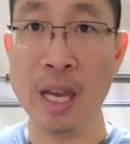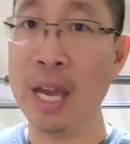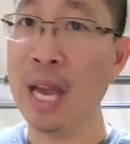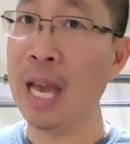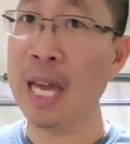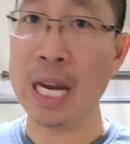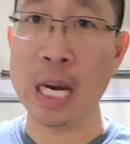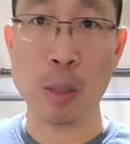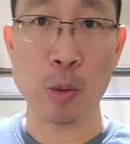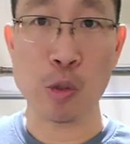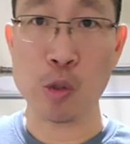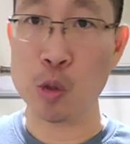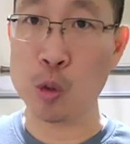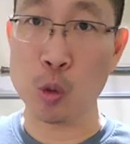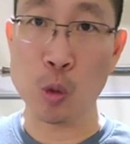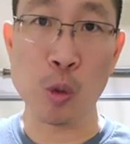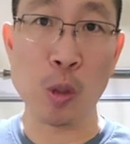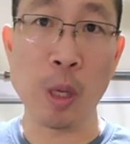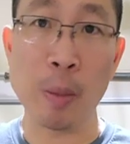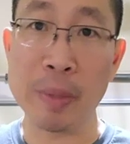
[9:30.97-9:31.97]
and I was
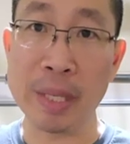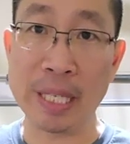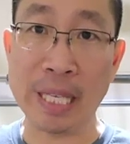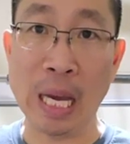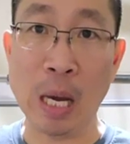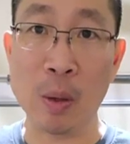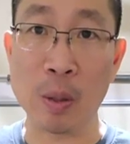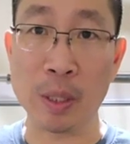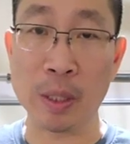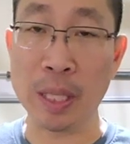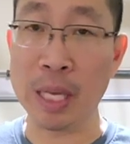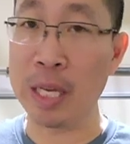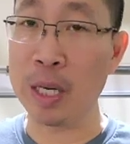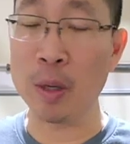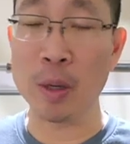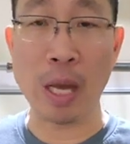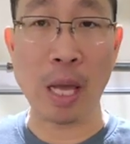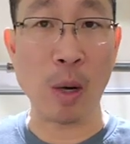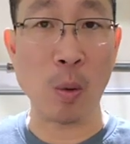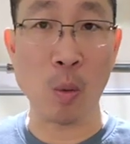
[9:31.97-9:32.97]
screwing up the calculator,
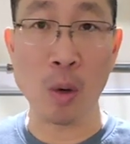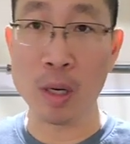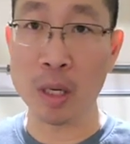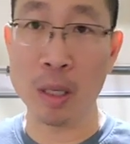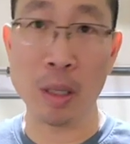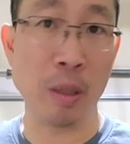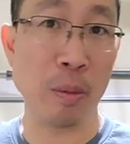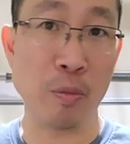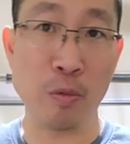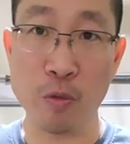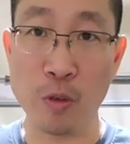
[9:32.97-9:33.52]
and I don't want to